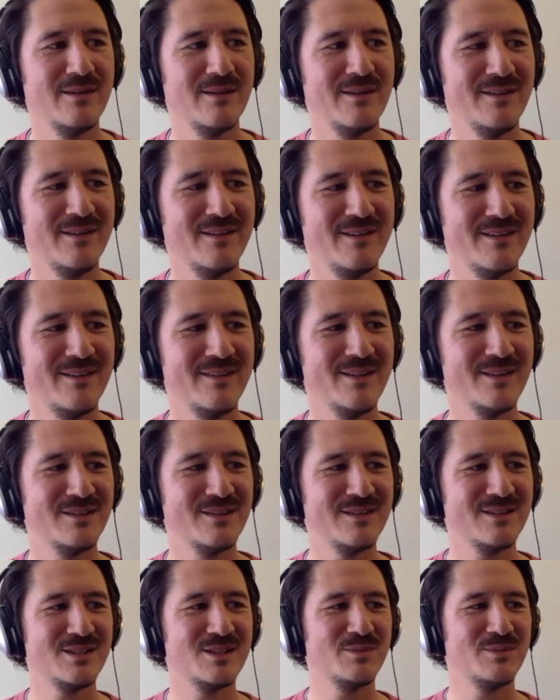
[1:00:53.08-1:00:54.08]
the the,
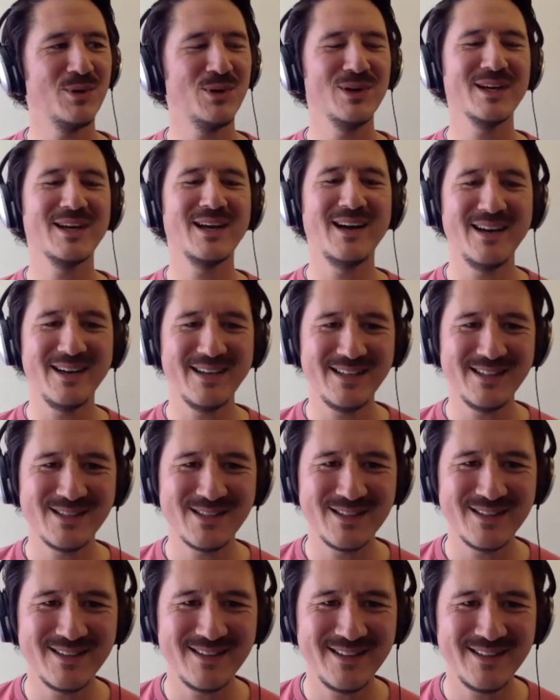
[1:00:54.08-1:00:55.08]
the smaller
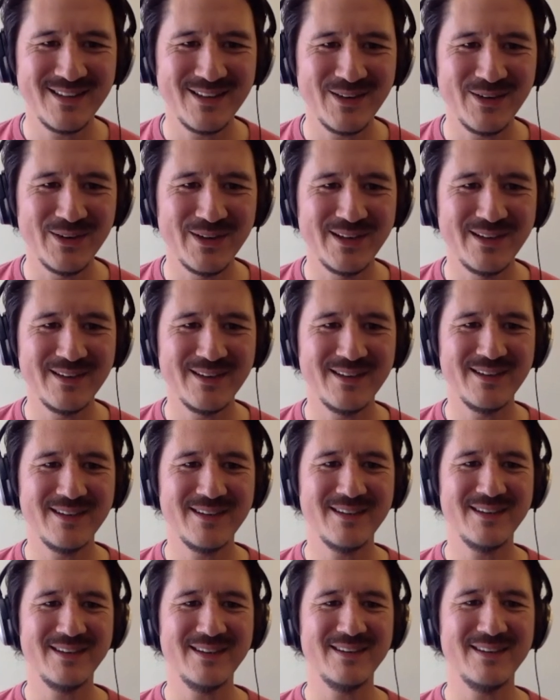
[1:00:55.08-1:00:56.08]
guys, you know, and and
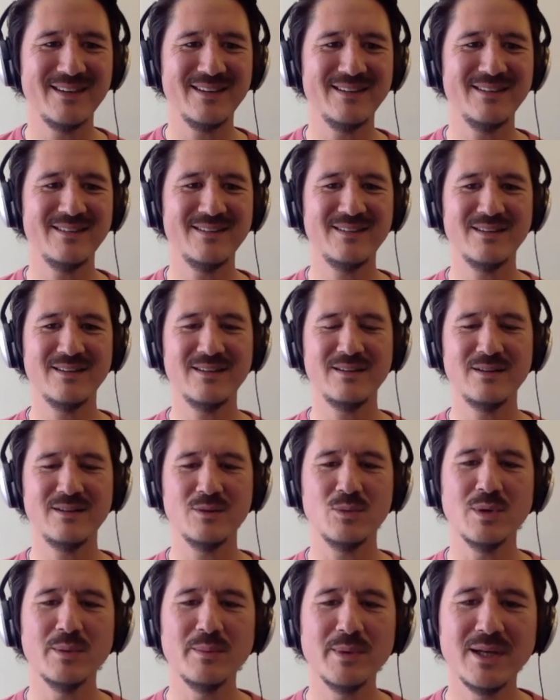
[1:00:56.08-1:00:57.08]
and and uh,
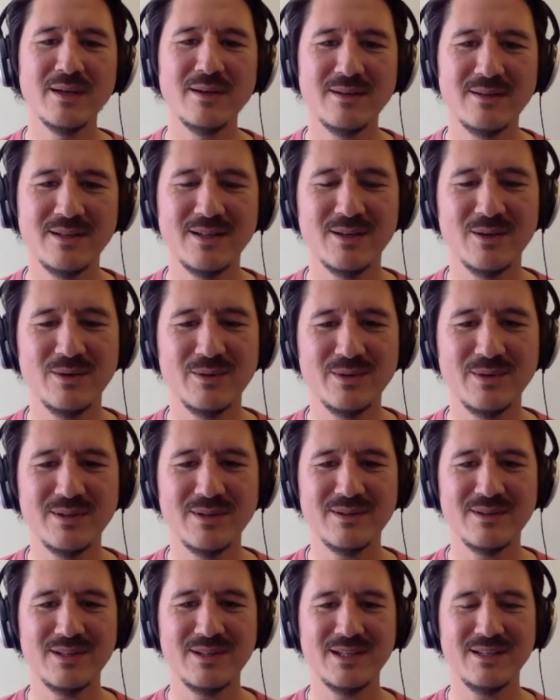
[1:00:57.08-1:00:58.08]
the women, you know, and
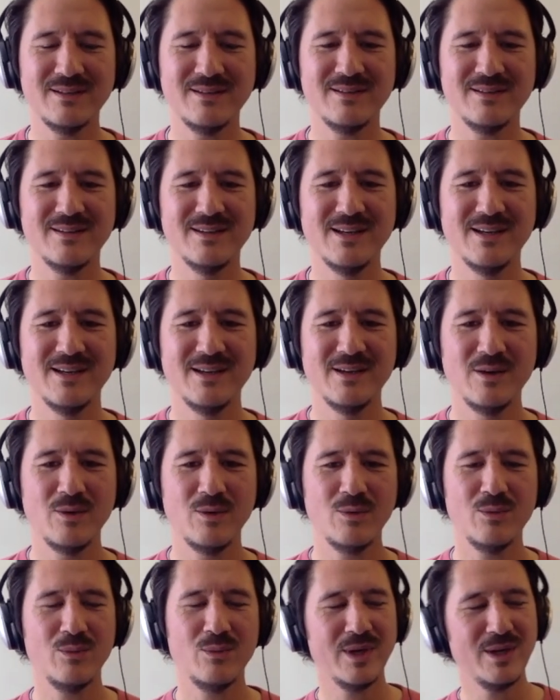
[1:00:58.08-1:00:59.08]
and
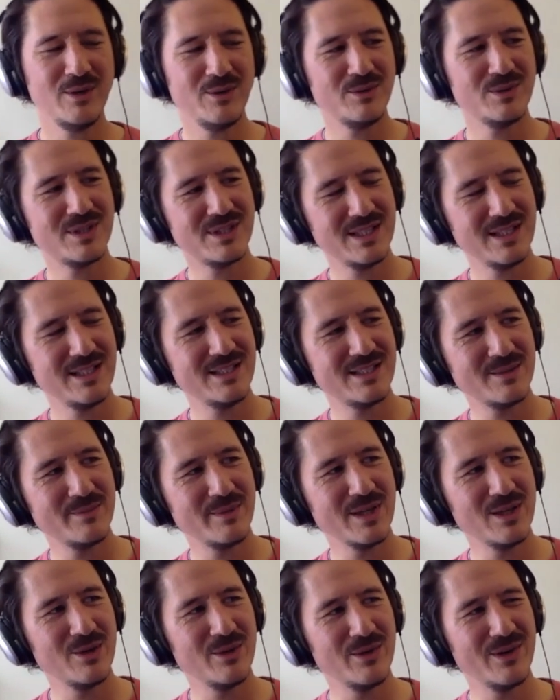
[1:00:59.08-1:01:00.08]
when you see
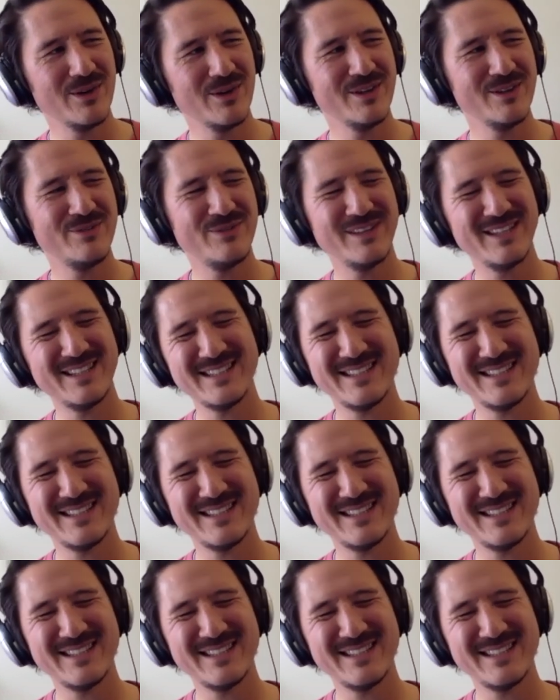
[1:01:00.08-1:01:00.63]
something going on, you think,